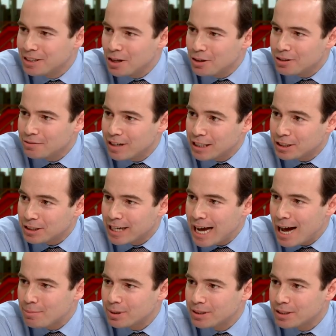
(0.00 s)
a noted venture
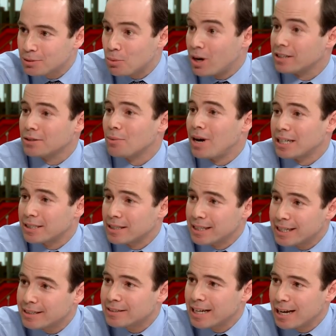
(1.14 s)
capitalist, mm -hmm. wanted to watch the
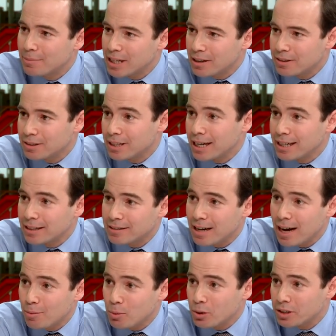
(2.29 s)
Knicks game the mm -hmm. other night on
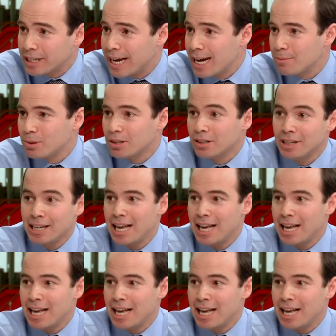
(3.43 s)
Time Warner Cable.